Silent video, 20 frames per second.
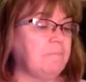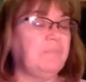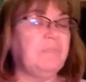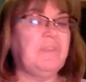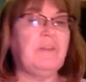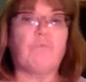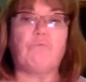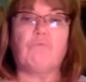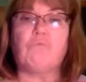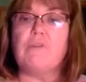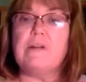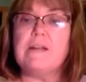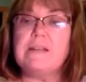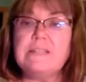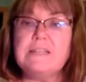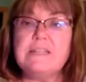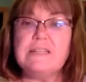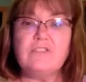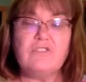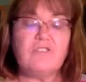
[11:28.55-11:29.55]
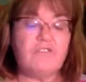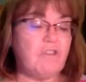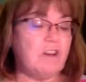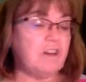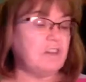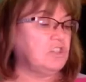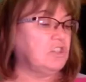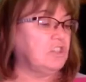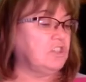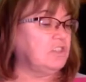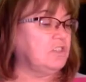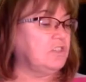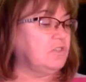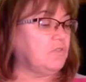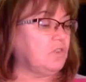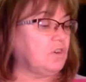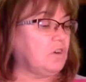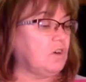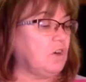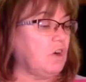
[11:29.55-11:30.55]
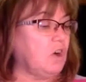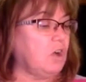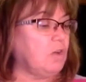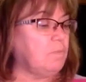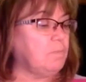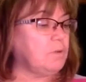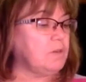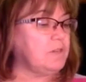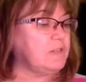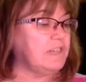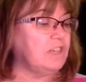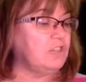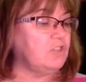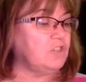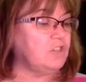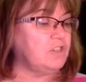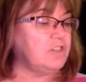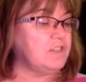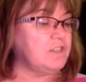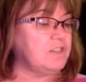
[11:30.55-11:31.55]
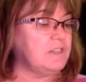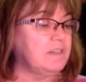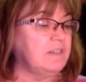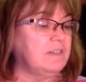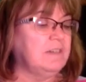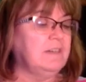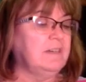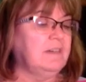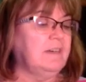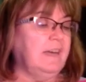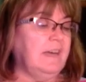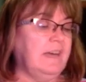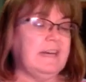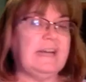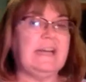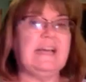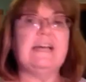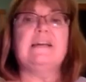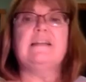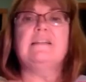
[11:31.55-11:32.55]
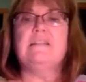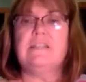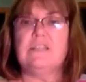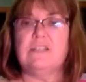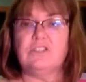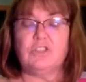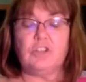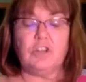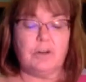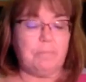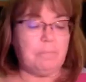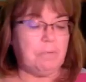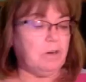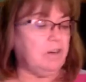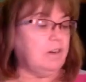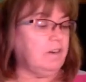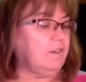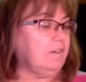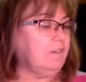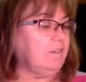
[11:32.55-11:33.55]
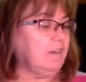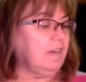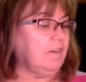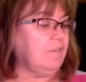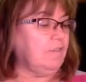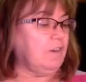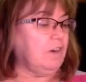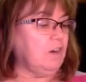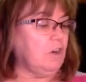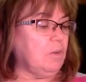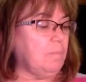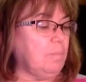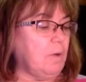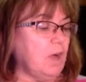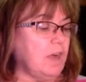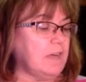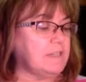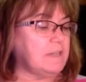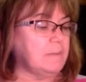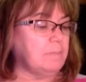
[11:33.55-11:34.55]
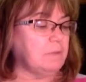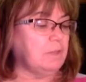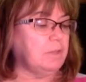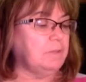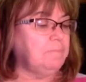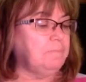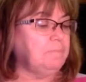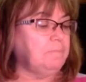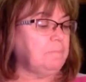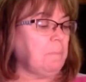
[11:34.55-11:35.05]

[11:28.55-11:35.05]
Written instructions for all procedures, and again, the interpreter if at all possible.